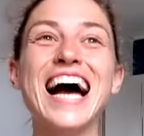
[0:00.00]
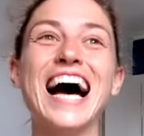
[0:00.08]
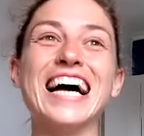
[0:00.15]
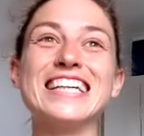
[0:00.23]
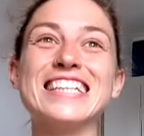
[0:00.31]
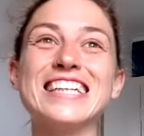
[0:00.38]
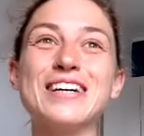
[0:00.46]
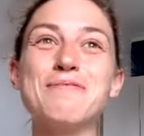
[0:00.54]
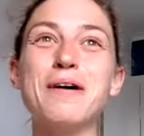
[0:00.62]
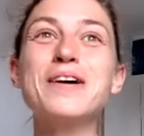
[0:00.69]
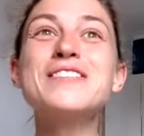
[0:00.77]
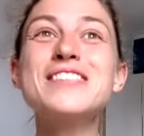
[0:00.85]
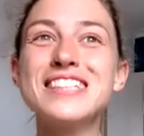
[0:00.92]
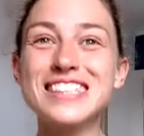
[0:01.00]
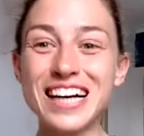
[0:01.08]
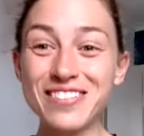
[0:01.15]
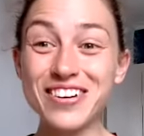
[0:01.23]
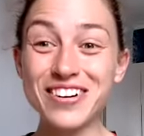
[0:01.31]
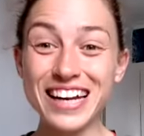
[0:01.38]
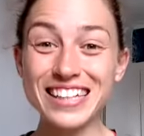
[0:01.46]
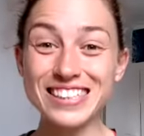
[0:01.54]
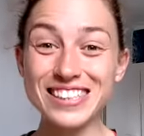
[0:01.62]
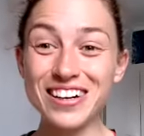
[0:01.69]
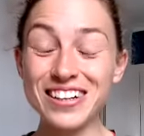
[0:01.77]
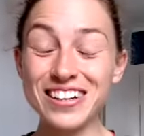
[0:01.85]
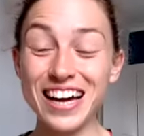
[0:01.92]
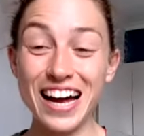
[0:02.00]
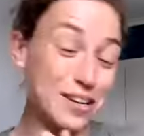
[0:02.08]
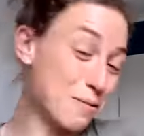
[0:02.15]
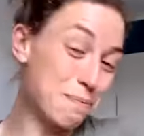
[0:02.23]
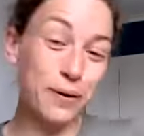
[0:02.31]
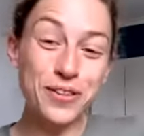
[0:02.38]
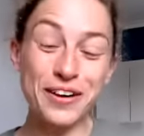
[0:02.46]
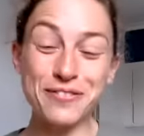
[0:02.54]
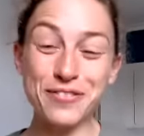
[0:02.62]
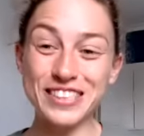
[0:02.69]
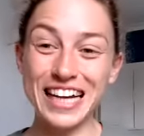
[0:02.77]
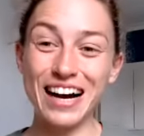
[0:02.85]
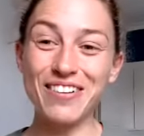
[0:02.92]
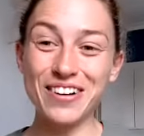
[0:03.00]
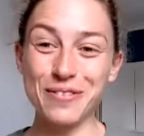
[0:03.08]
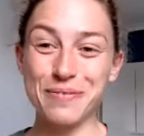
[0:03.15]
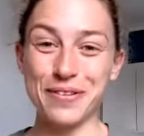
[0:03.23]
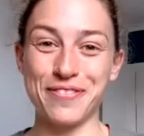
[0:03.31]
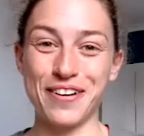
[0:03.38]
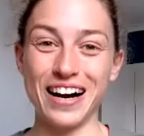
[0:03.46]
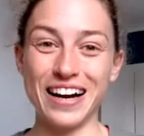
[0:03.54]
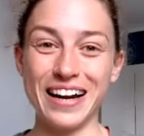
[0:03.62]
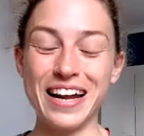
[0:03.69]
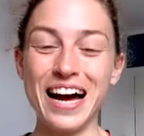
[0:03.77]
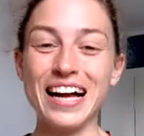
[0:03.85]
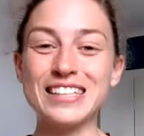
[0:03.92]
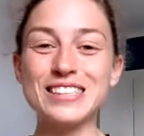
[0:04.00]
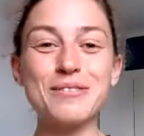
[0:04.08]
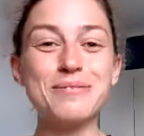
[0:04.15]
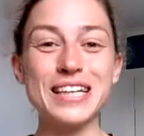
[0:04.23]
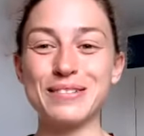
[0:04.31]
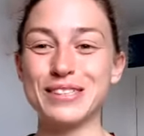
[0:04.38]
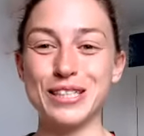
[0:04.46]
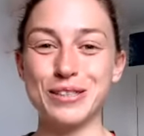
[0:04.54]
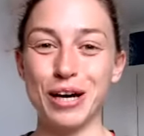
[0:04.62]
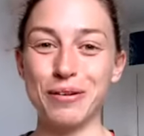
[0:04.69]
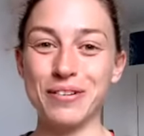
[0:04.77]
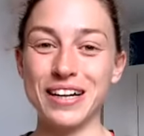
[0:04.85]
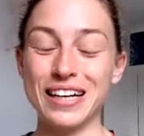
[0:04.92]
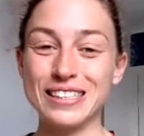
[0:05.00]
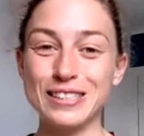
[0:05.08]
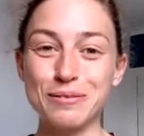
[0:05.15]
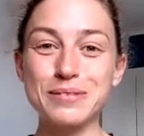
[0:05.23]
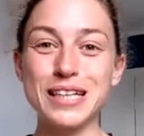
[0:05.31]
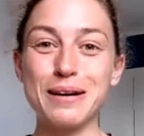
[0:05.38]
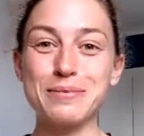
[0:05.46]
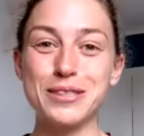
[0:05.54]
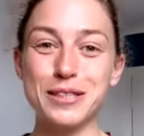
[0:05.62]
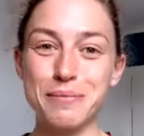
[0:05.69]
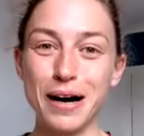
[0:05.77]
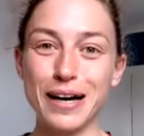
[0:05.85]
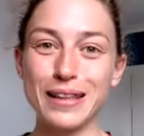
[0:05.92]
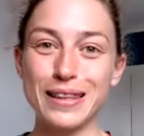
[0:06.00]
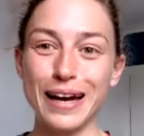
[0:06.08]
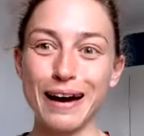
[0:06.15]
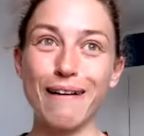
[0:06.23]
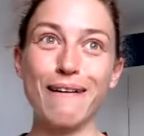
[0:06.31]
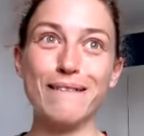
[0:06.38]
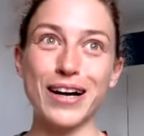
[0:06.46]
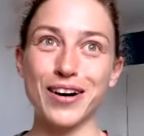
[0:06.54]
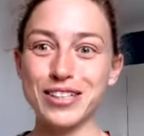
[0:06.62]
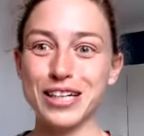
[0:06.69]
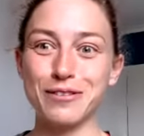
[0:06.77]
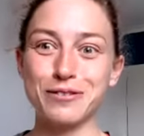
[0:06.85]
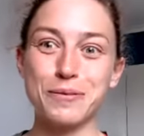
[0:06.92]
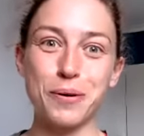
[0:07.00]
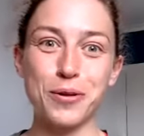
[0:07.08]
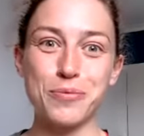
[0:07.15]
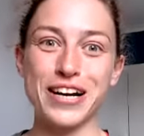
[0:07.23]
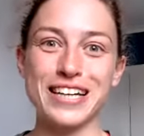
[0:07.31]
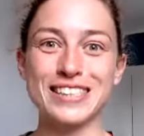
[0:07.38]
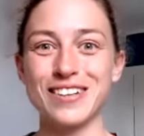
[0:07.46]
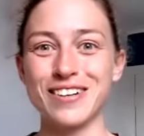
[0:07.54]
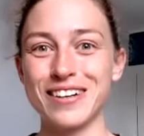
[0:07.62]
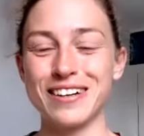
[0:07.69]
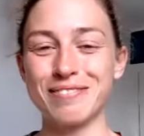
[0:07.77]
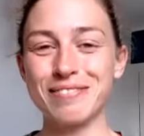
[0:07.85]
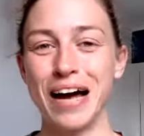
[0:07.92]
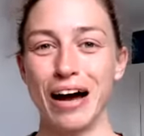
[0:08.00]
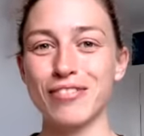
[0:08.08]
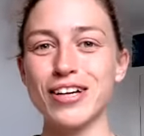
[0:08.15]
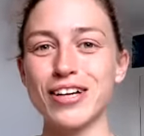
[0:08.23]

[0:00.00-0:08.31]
And most of the time you'll get it done and you'll pull that foot out and you'll be fine. And sometimes you don't. And sometimes you might think, oh my gosh, I have to pull the brakes on and have